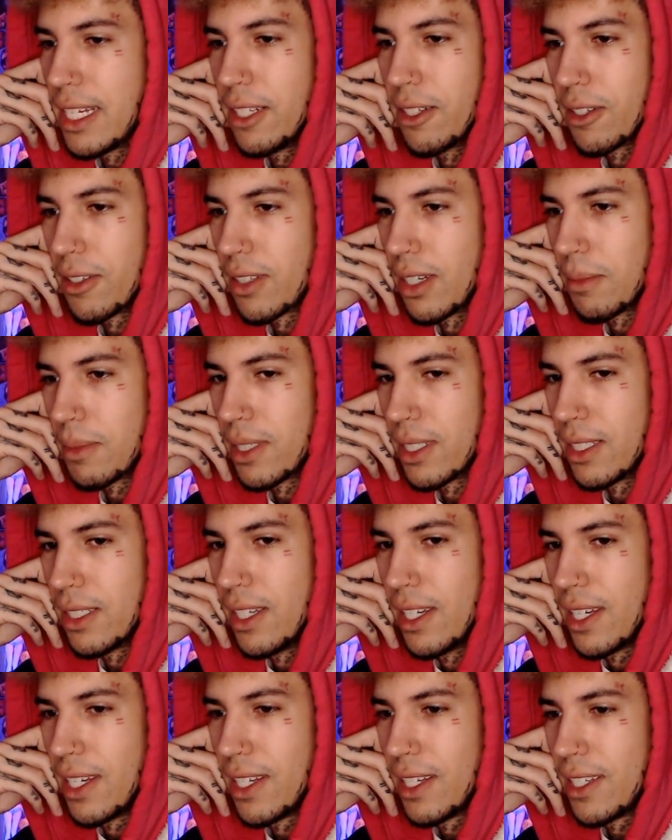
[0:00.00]
or something.
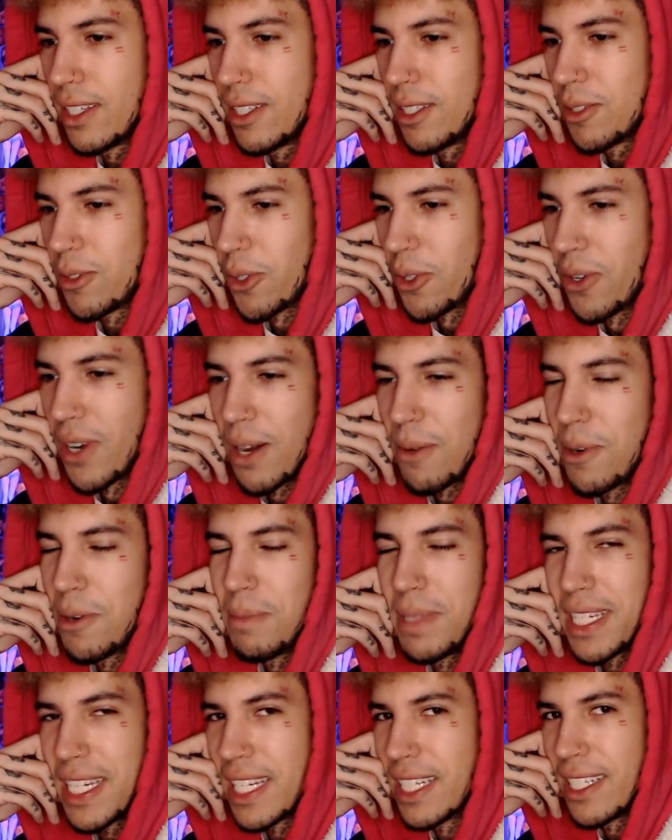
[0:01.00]
So I won't
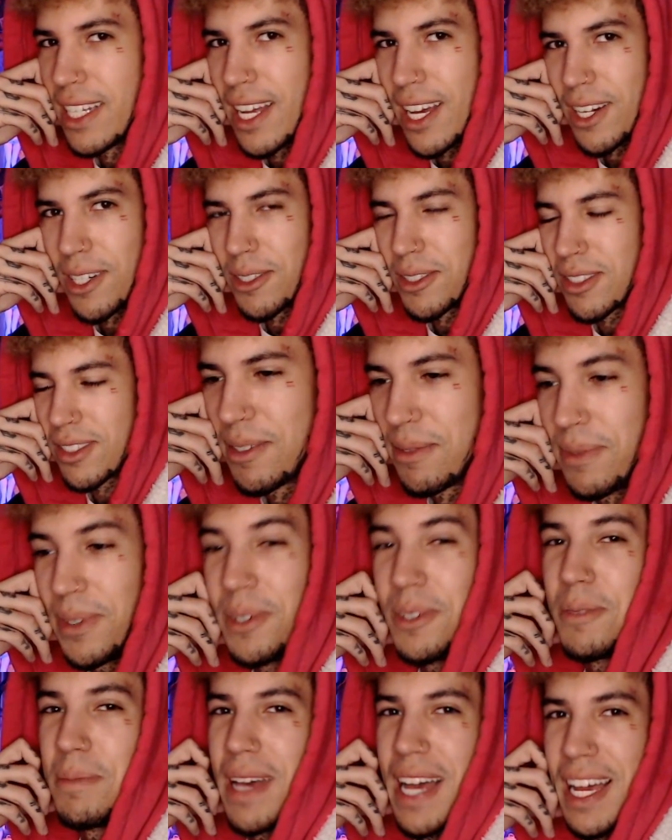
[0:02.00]
be getting a house.
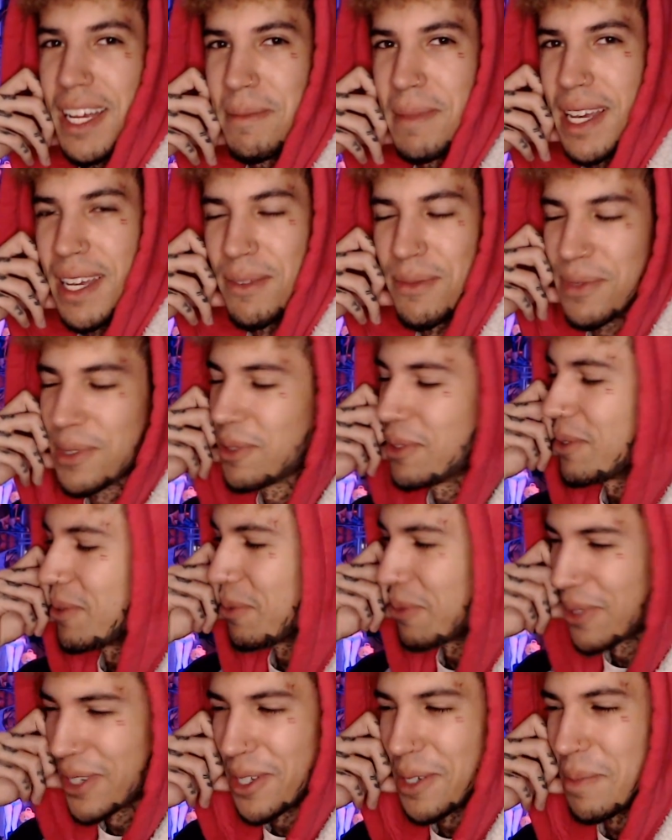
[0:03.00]
Feels bad, man. Feels
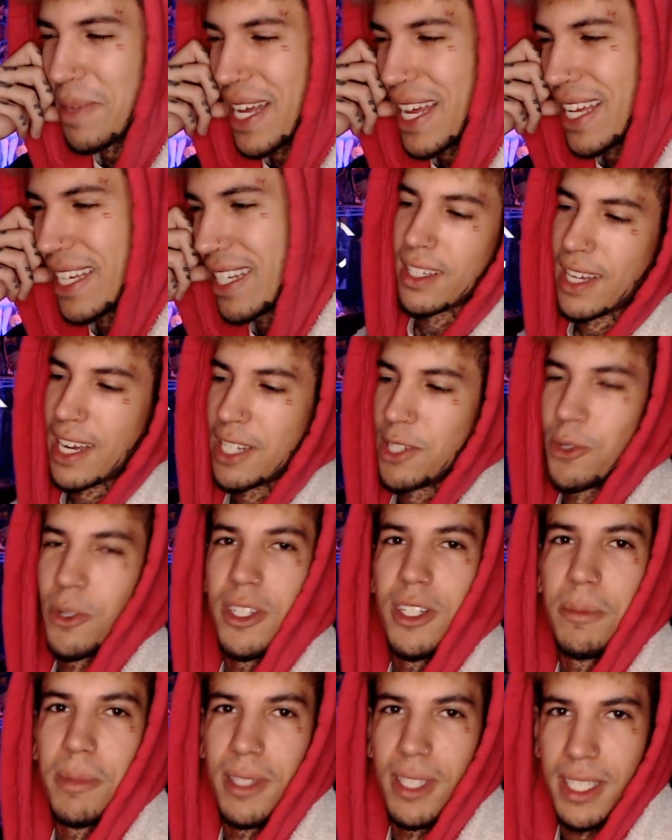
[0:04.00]
real bad. I
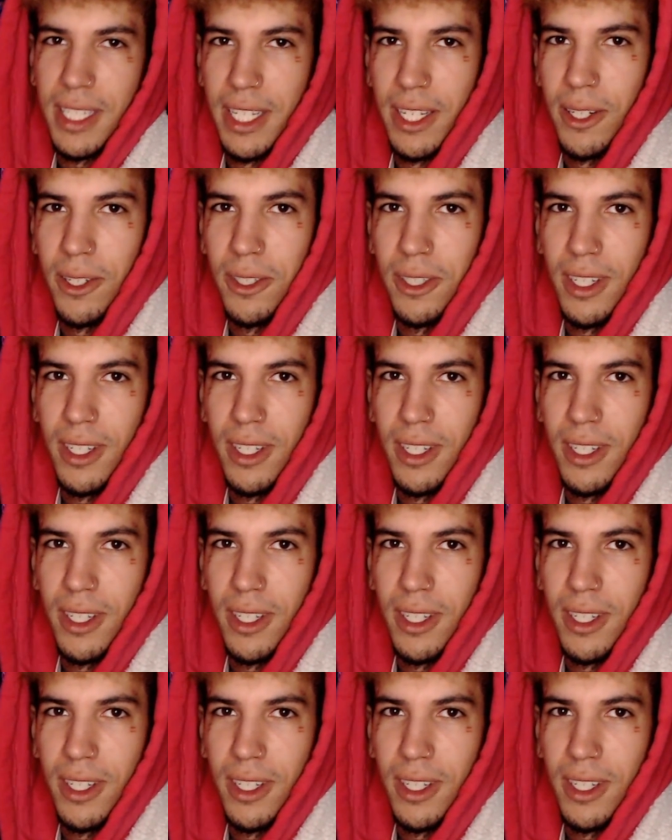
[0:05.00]
joined up with a guild